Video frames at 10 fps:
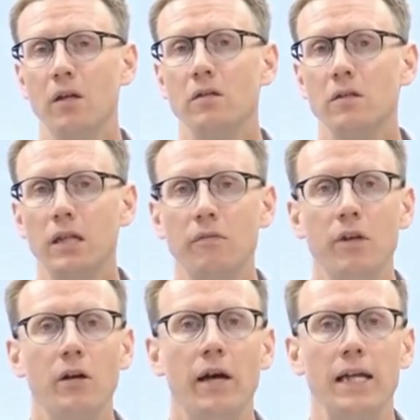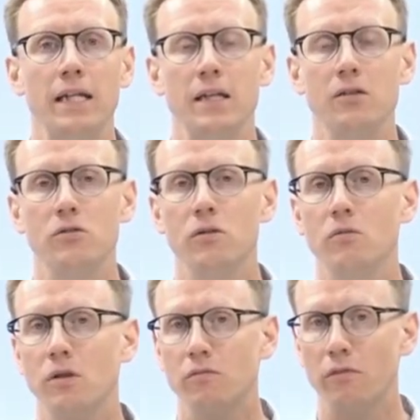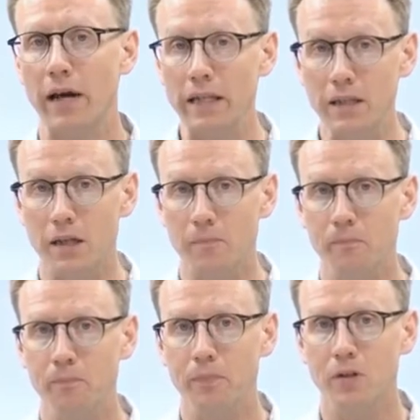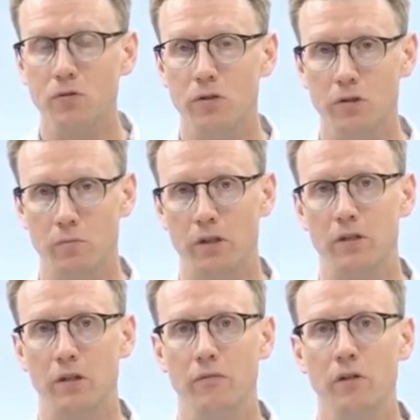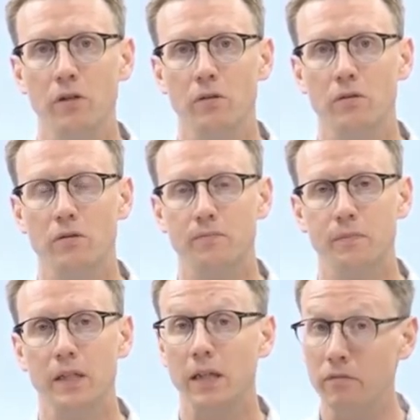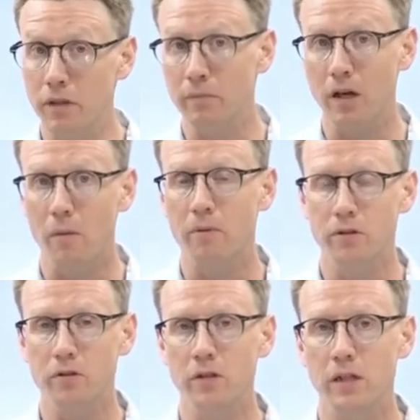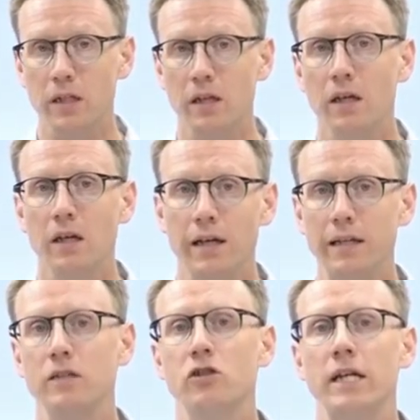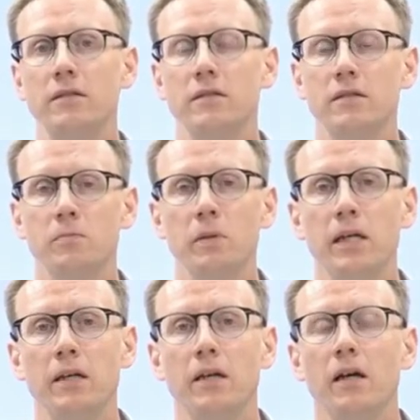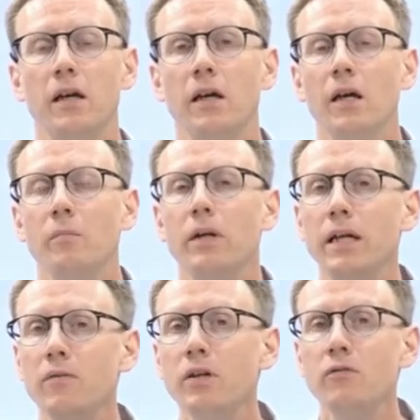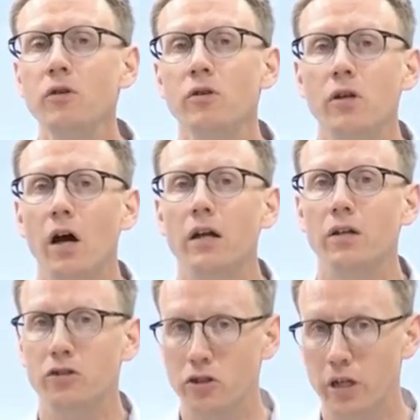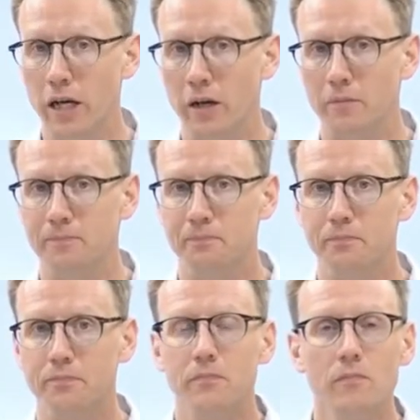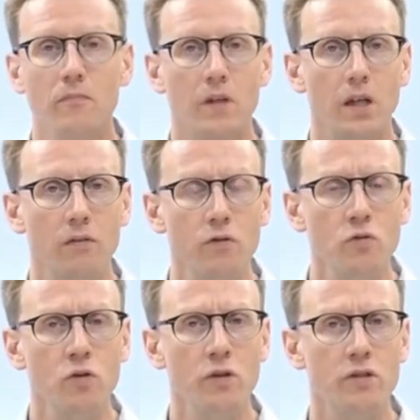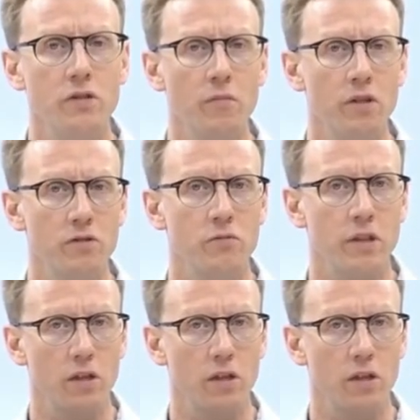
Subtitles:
to give their ideas, or you would invite them to express their views and give them the opportunity and the chance to speak. But even if you're not a chair, if you notice someone is really